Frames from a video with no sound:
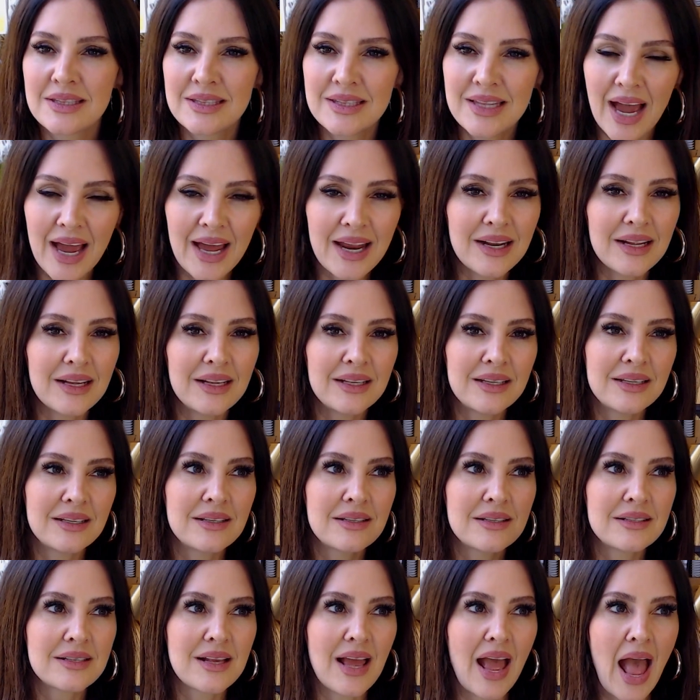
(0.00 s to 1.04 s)
That
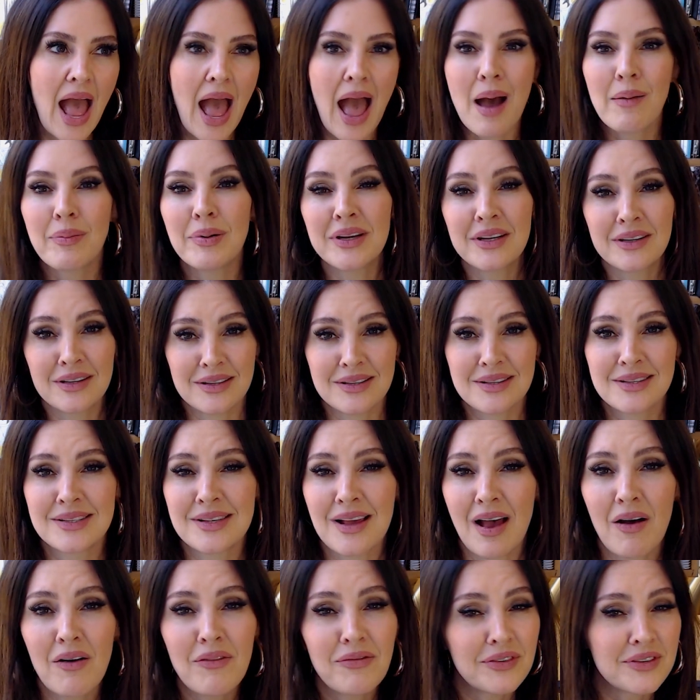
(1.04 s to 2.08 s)
is a habit in
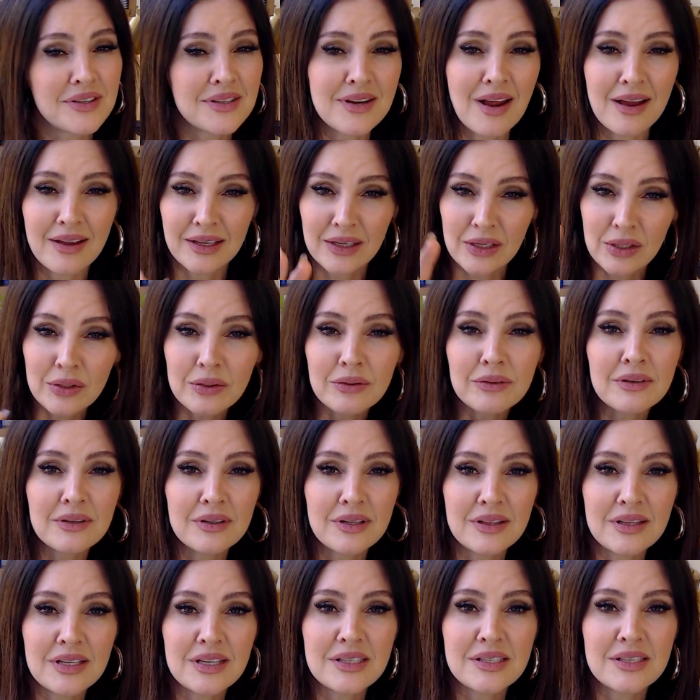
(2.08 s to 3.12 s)
itself. It's not included
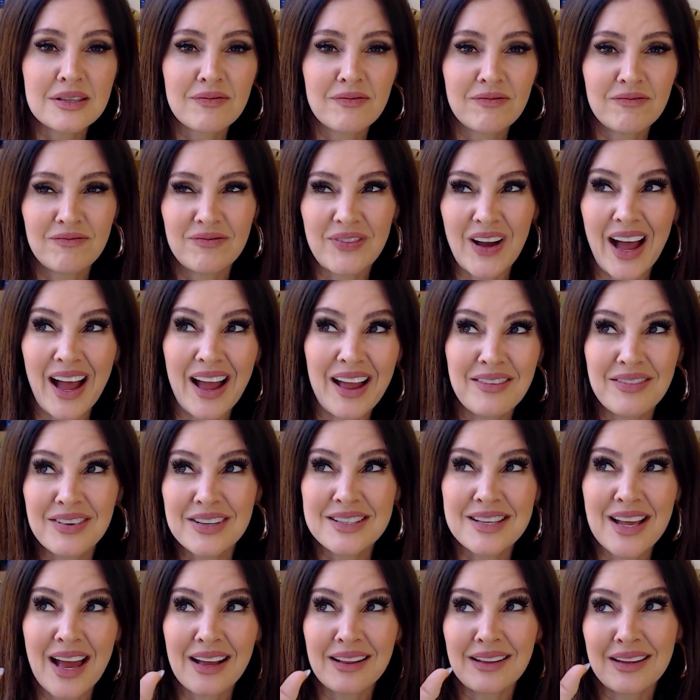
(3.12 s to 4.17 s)
in these 5
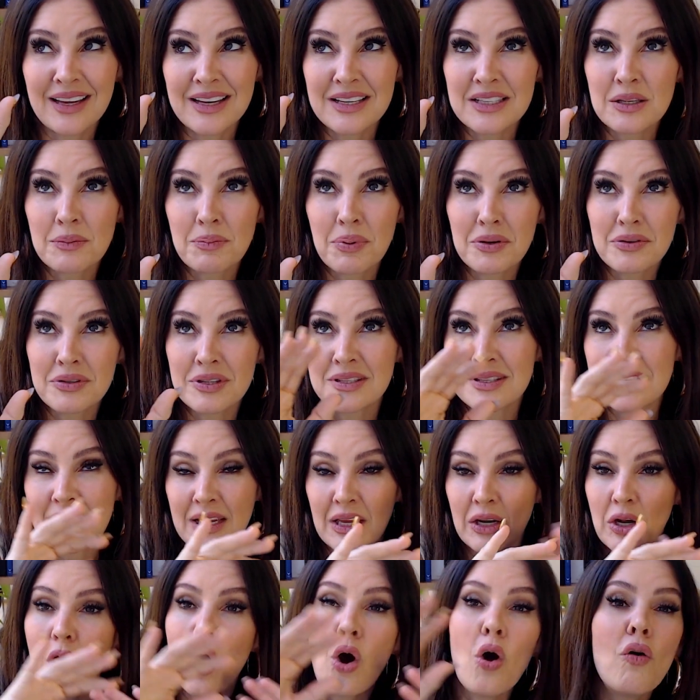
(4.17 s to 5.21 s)
exactly. I suppose it's
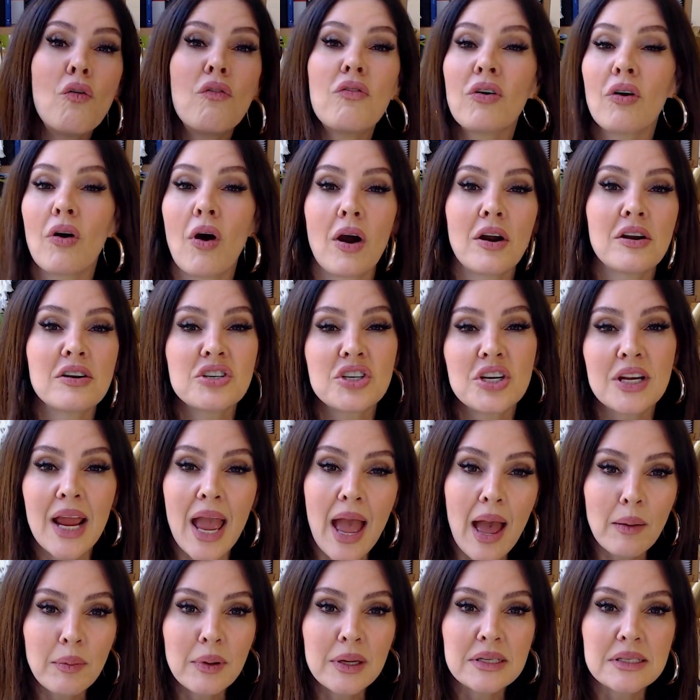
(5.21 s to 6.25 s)
like an overarching
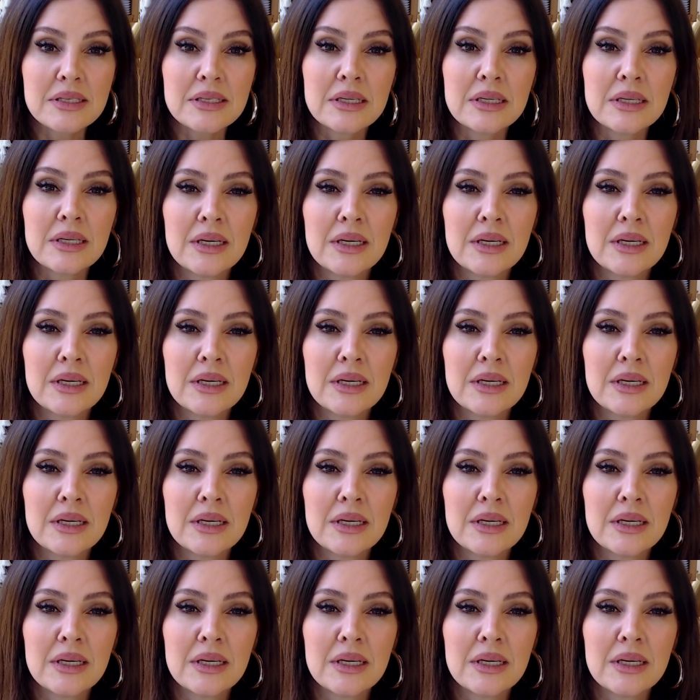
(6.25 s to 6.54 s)
habit.